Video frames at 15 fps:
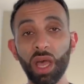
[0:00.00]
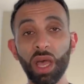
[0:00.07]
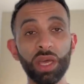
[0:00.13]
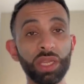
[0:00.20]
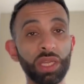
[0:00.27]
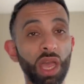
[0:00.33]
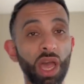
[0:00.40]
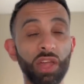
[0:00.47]

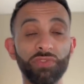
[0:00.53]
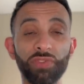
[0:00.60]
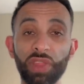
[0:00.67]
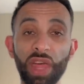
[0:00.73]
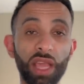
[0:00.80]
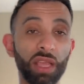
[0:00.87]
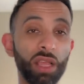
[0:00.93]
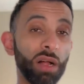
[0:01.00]
Ødegaard for
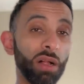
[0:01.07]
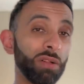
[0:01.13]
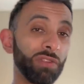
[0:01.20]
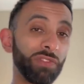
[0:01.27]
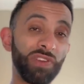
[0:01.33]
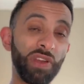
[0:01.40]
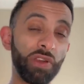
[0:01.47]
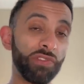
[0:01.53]
their
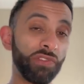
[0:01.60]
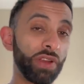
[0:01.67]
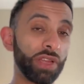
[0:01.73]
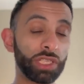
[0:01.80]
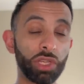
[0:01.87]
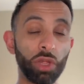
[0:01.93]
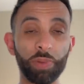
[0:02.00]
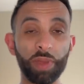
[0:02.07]
goal, very,
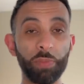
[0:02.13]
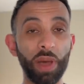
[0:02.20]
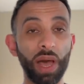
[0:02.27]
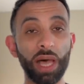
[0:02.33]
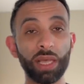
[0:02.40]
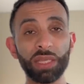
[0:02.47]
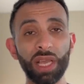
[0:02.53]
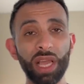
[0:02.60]
very sloppy
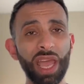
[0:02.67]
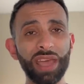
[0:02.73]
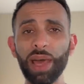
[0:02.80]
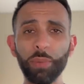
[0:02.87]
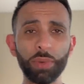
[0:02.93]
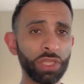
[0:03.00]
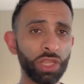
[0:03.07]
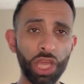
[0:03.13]
pass. And
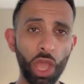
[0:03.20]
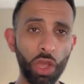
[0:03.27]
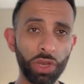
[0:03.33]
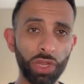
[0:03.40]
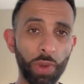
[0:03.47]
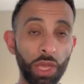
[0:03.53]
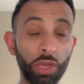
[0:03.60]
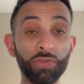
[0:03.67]
that wasn't the
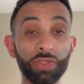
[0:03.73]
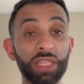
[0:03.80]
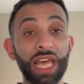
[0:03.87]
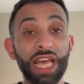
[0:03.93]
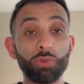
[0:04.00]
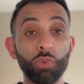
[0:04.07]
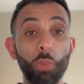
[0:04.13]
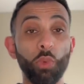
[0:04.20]
only one. Obviously,
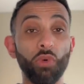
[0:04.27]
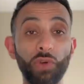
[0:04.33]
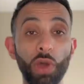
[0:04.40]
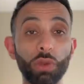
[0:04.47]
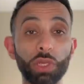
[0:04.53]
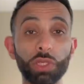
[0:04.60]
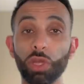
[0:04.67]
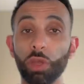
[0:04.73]
that's one we're
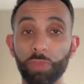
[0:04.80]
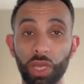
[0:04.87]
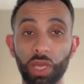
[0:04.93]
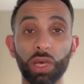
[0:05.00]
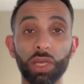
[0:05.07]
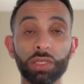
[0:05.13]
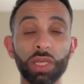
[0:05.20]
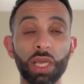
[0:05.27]
focused on
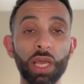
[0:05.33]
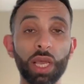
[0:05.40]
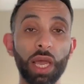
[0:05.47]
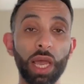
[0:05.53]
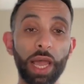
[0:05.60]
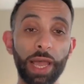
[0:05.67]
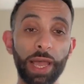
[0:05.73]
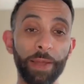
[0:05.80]
because
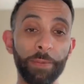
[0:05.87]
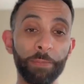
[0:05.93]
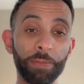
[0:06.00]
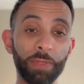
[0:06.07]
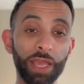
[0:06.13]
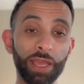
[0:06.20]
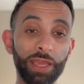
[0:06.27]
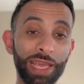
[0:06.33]

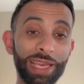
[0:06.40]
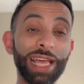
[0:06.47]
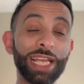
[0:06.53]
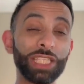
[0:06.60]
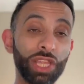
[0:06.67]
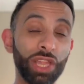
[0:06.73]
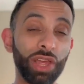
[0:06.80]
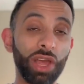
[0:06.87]
um, it
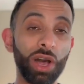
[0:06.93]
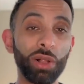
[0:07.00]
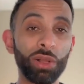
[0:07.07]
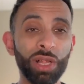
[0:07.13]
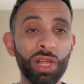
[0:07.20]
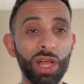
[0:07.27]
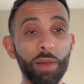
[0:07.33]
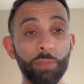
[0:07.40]
led to the
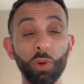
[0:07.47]
goal.